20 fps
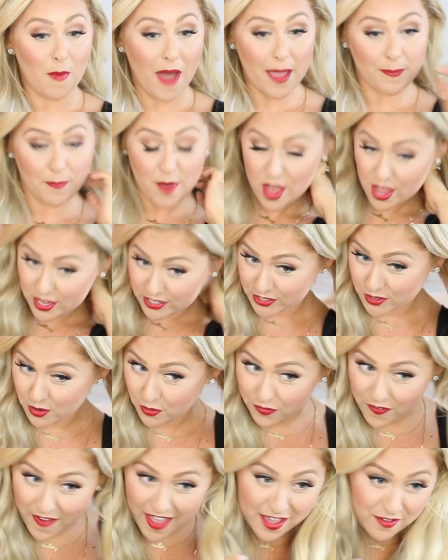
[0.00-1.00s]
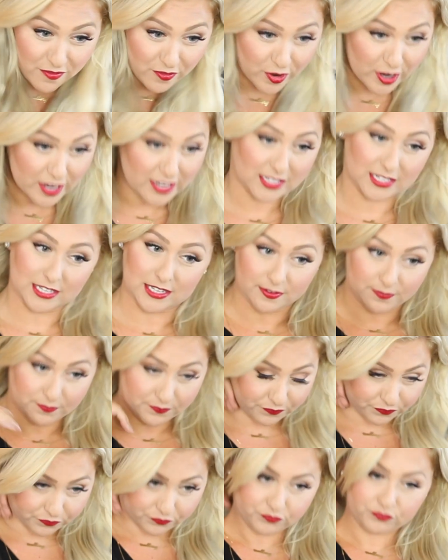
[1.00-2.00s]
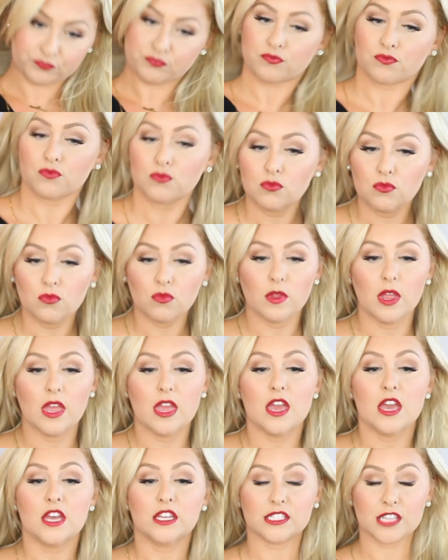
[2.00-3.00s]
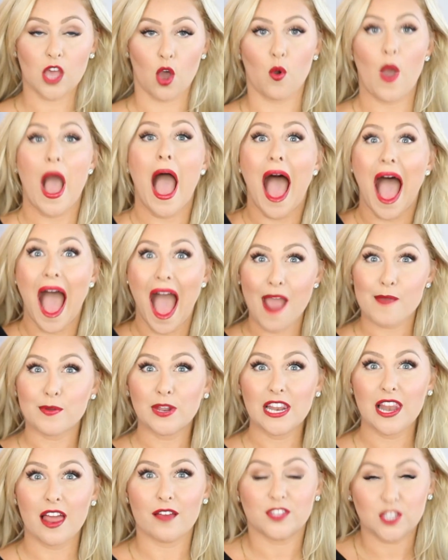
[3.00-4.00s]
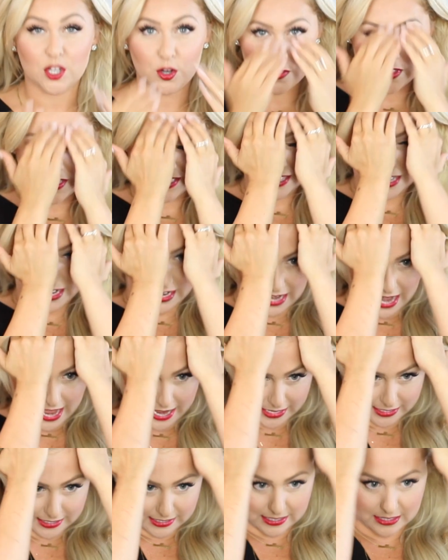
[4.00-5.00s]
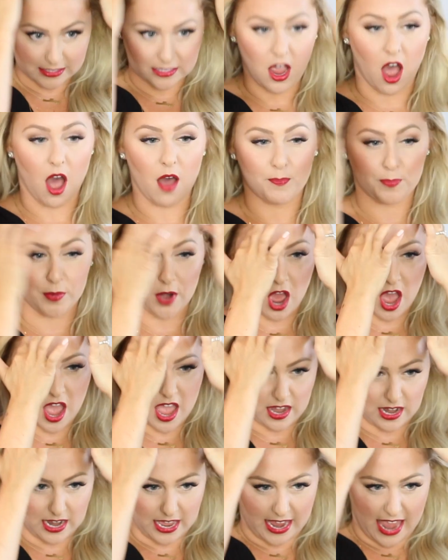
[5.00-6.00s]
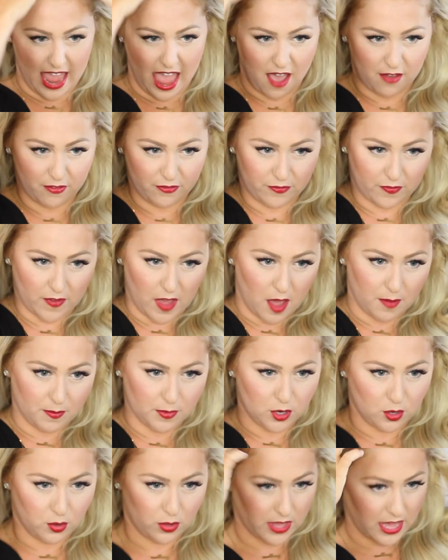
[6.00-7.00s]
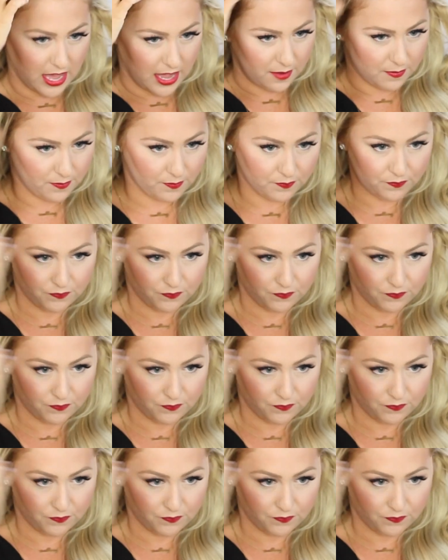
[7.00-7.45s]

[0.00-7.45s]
my personal favorite. So I really love to do this little like top knot, like half updo thing.